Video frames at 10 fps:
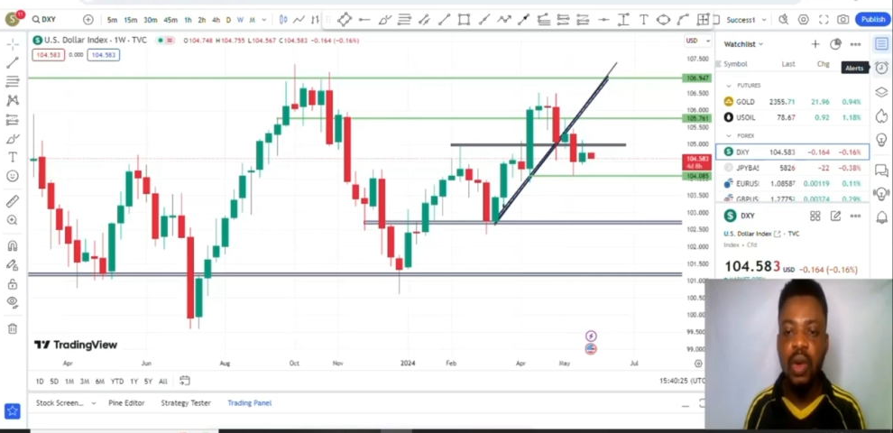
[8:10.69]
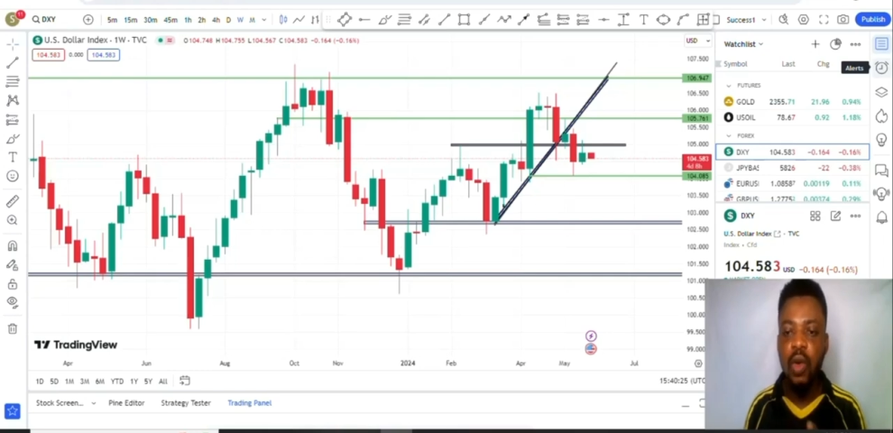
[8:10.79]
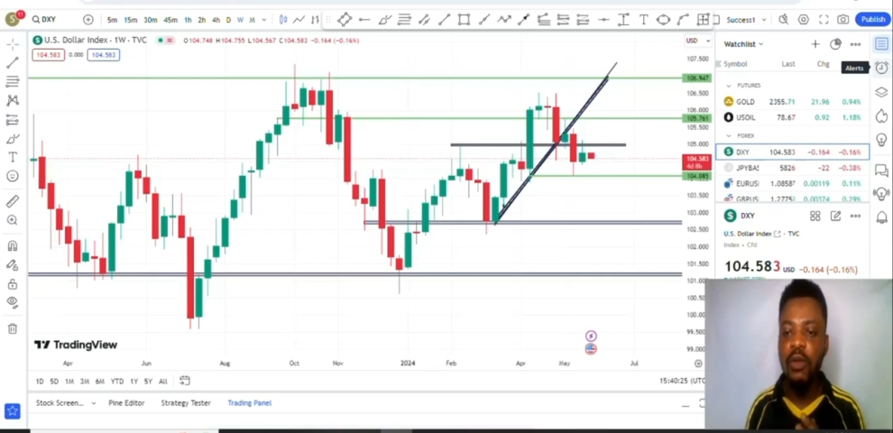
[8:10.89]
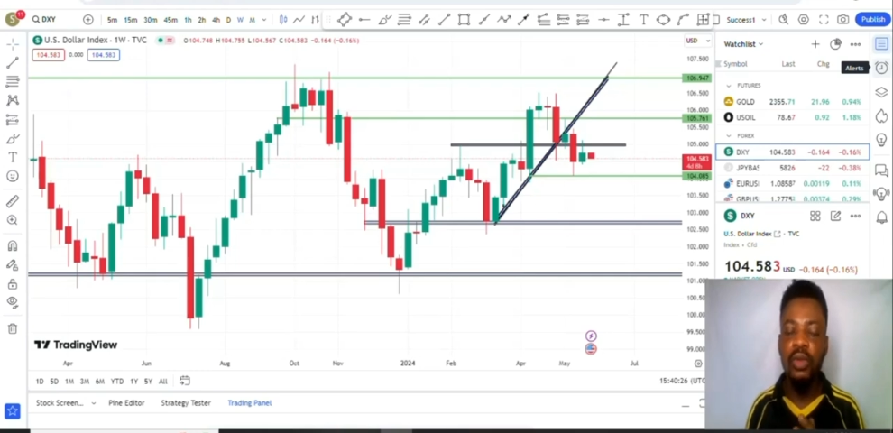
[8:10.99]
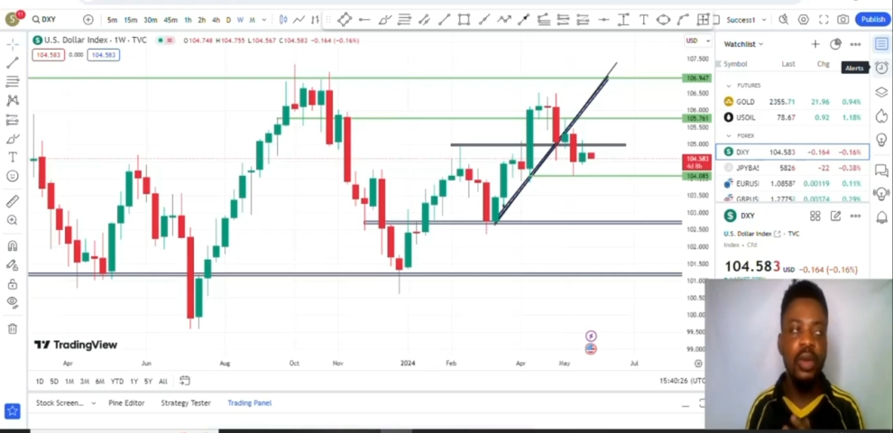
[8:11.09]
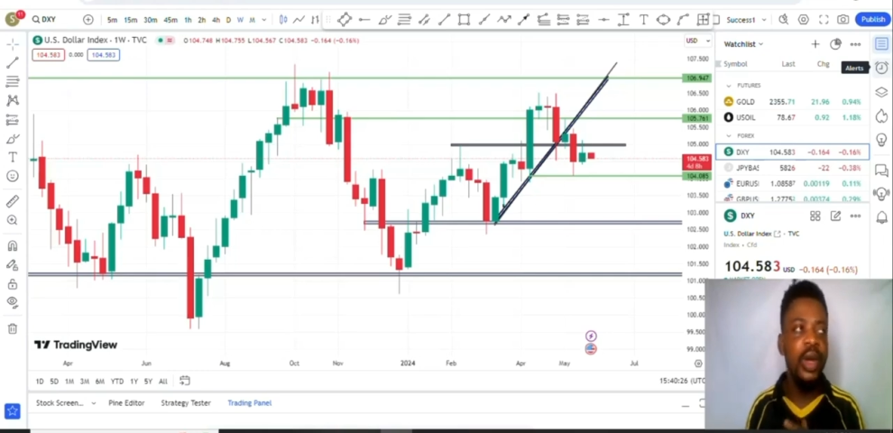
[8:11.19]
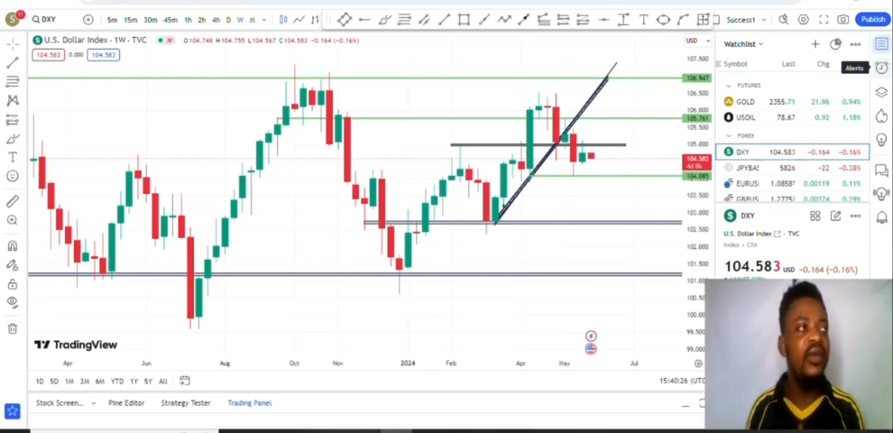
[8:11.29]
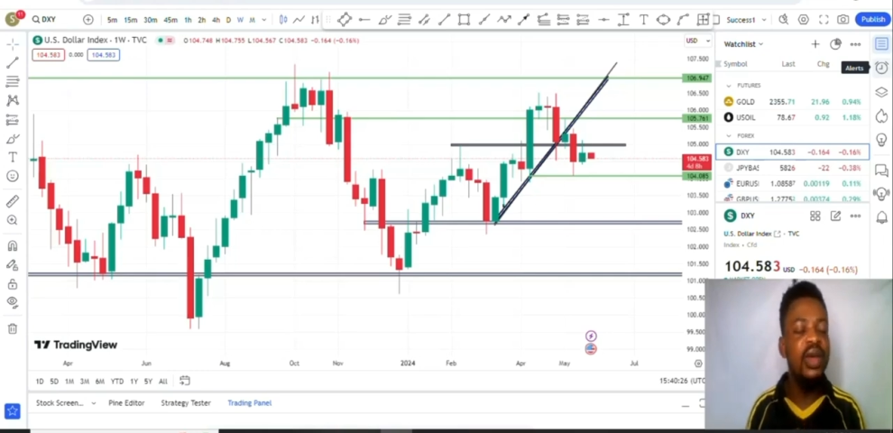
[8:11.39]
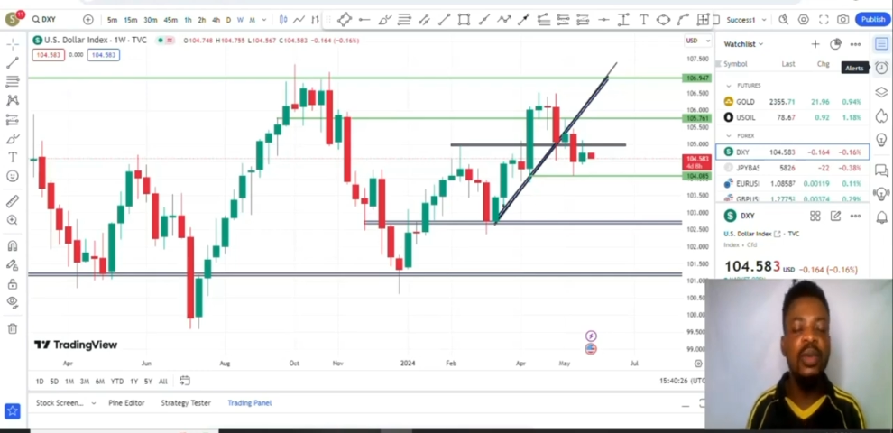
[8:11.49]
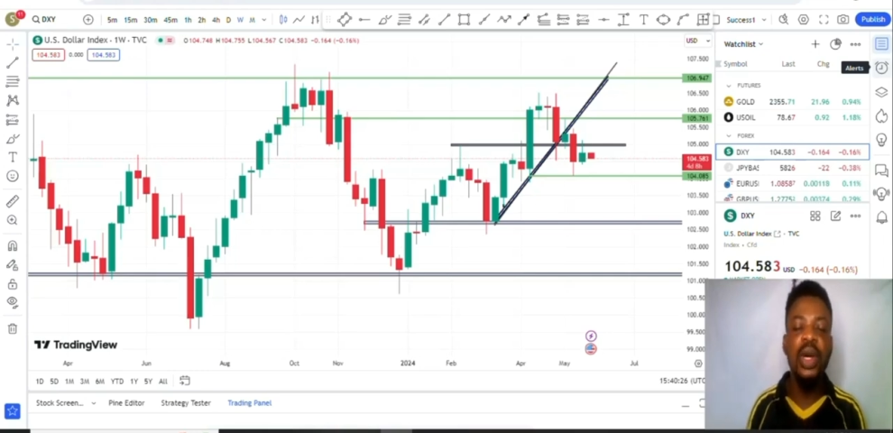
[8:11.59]

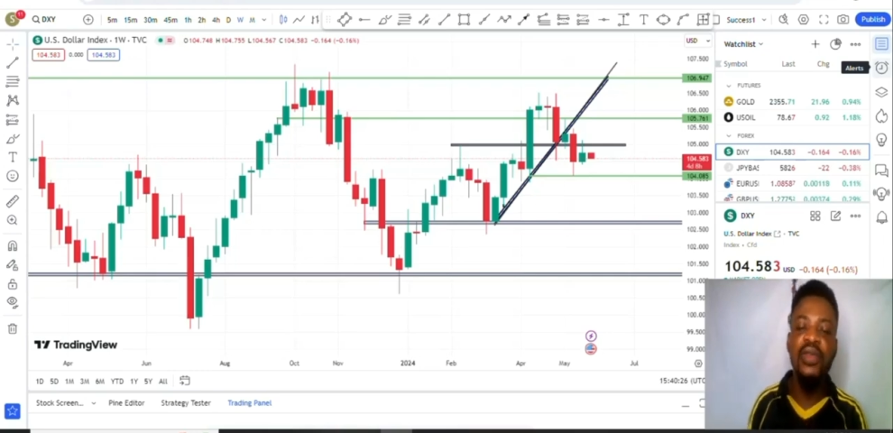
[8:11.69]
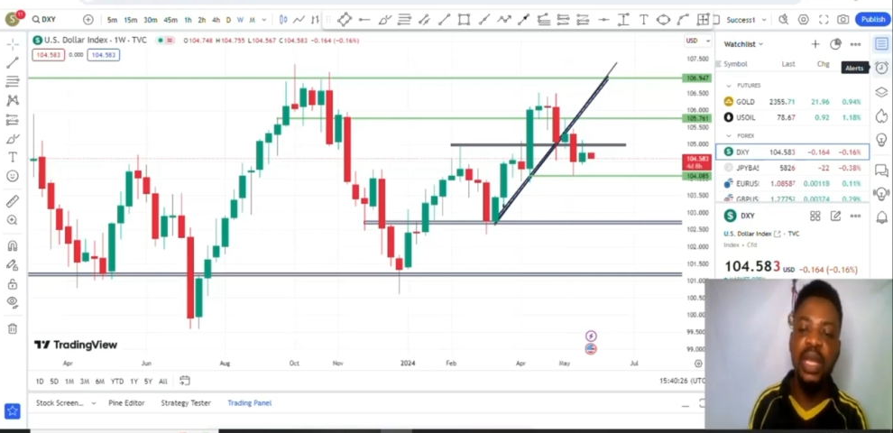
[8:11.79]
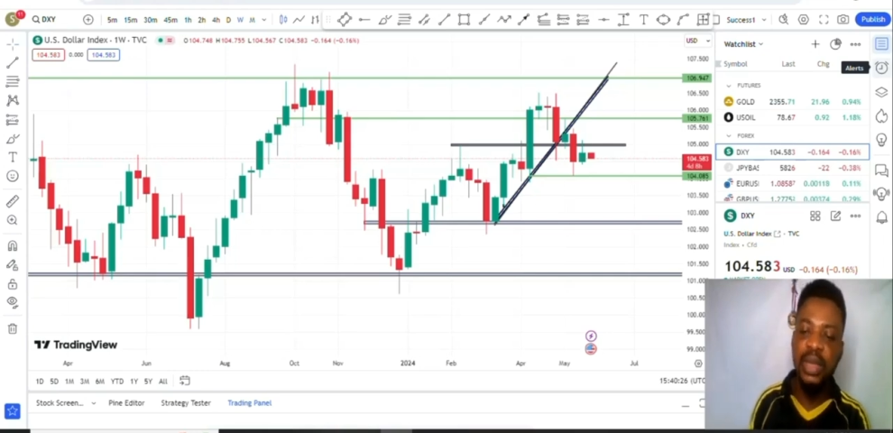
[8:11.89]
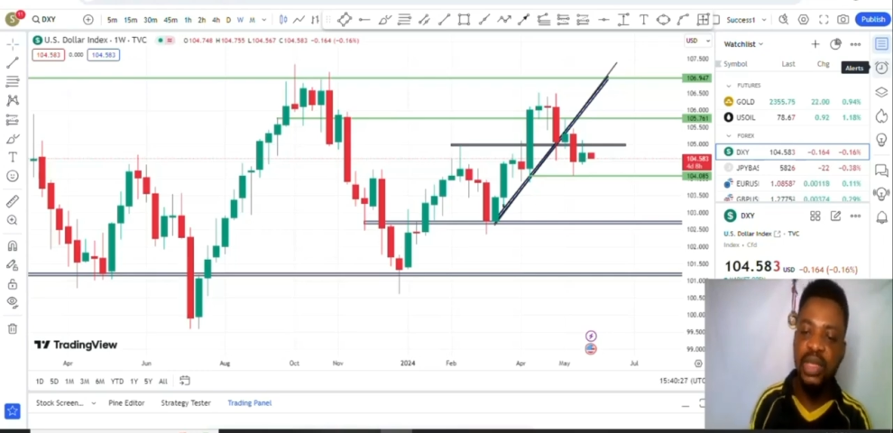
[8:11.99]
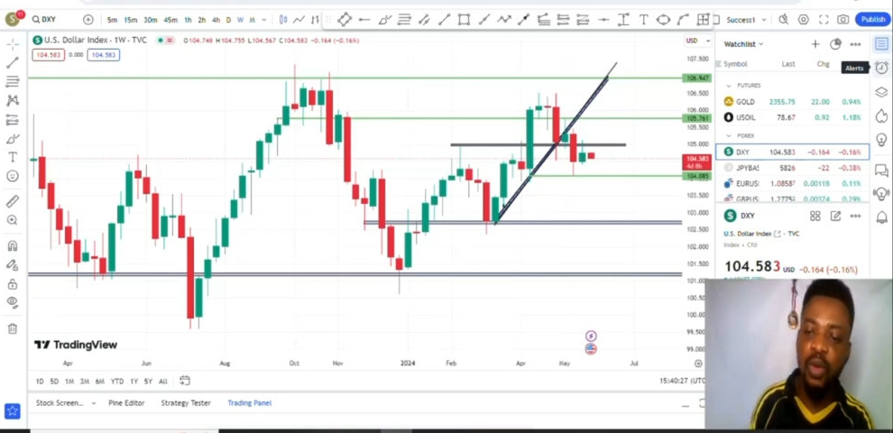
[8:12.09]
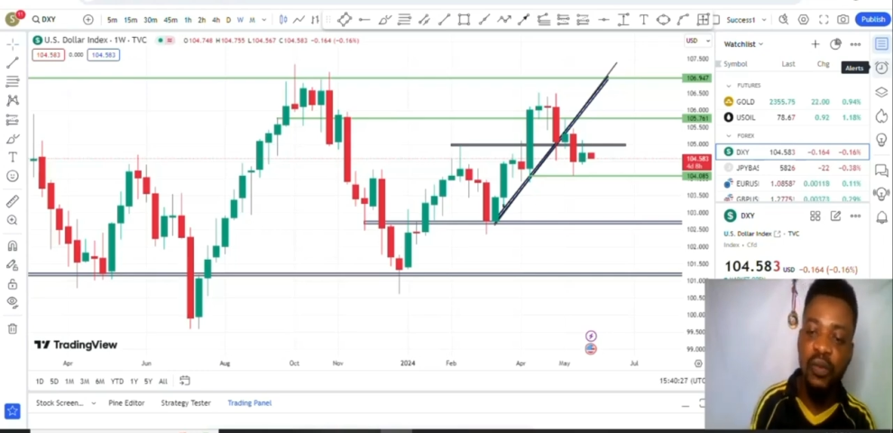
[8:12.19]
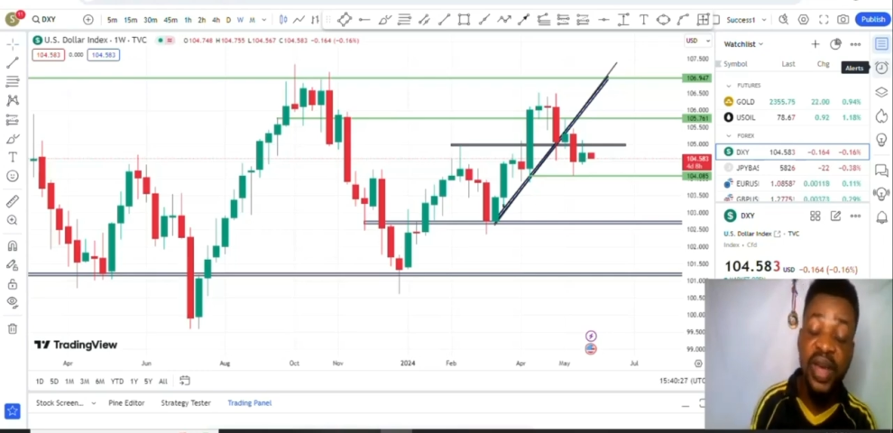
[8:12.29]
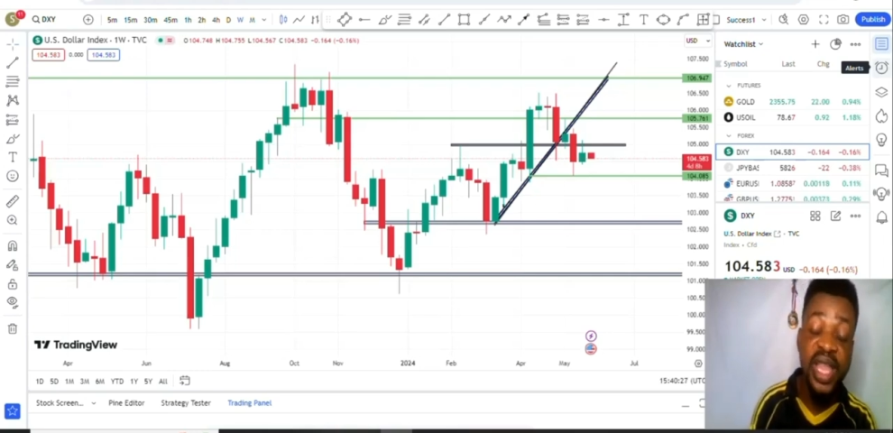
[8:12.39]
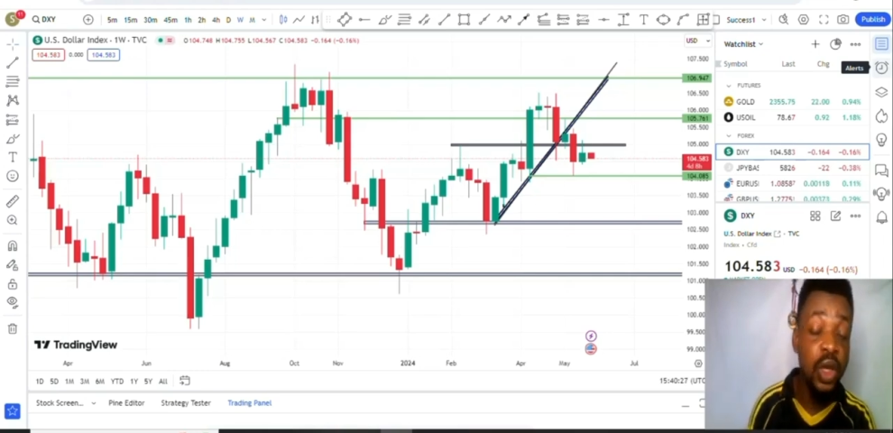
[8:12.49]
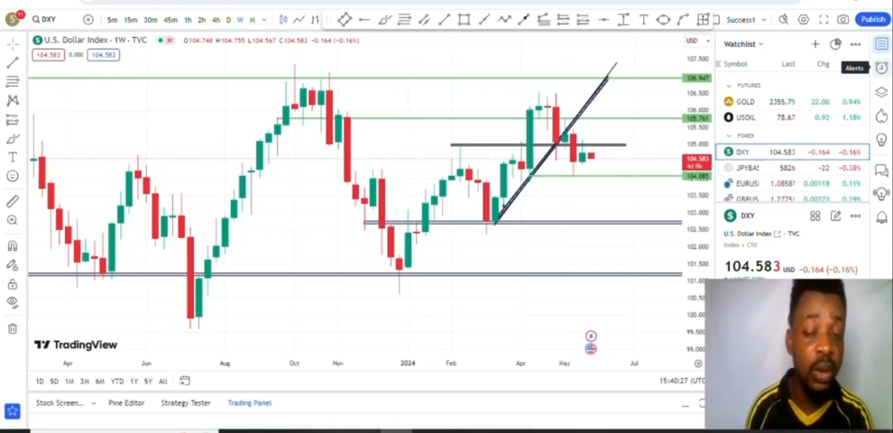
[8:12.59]
One of them is
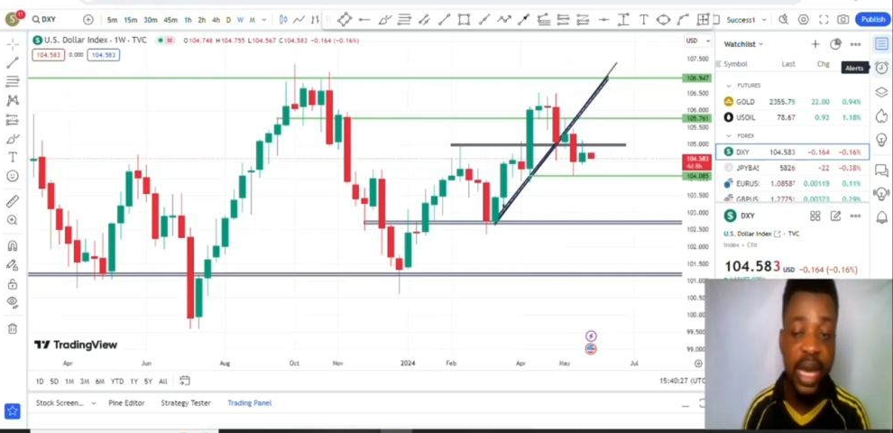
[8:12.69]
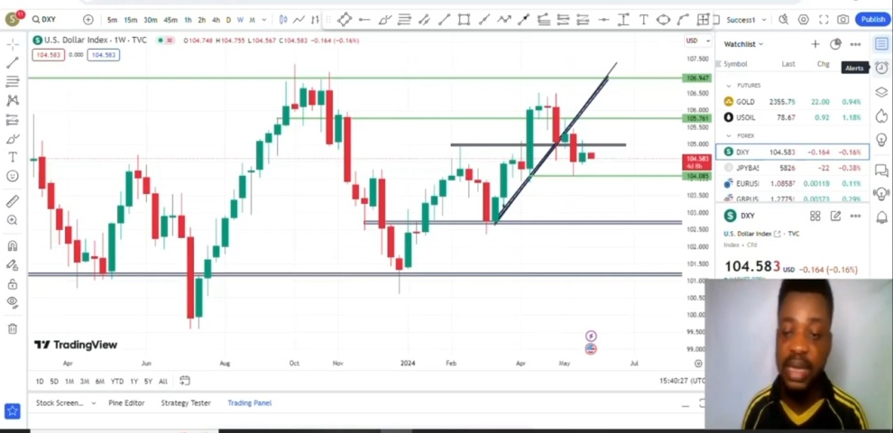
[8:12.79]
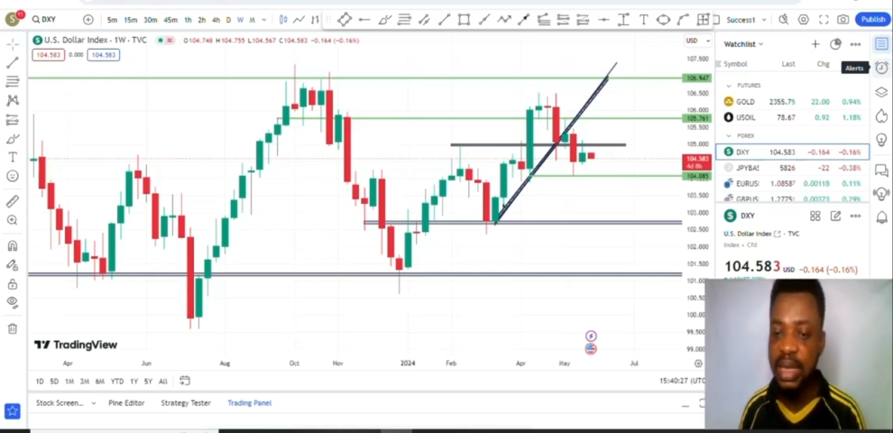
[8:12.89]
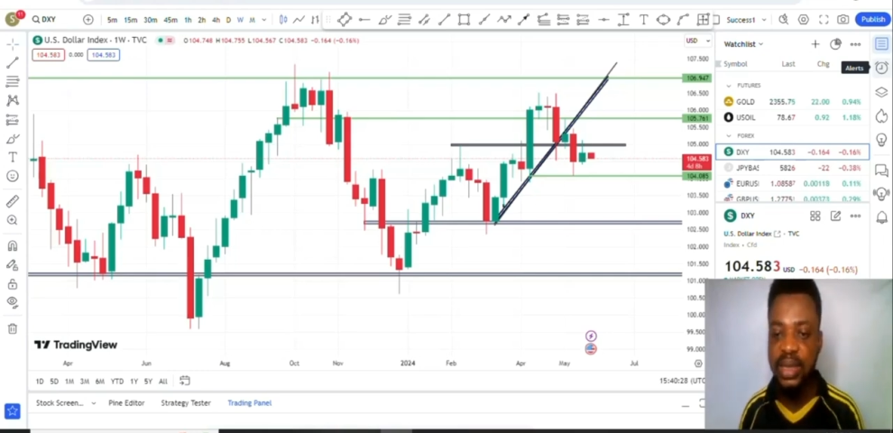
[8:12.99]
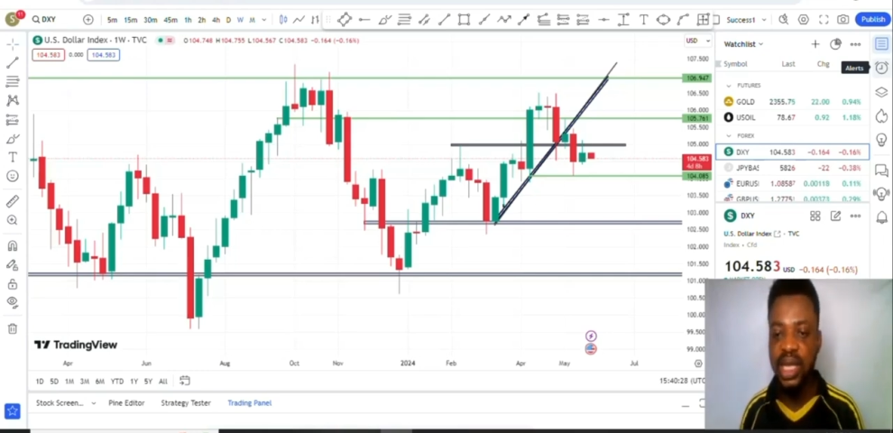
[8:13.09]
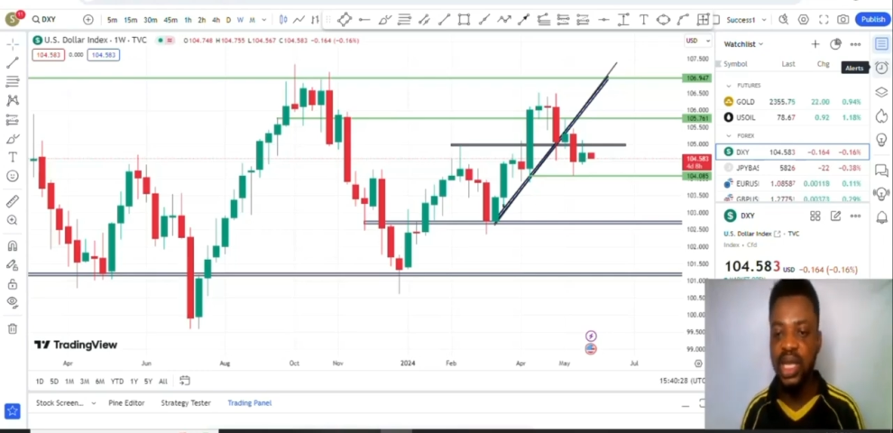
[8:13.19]
unveiling your essence,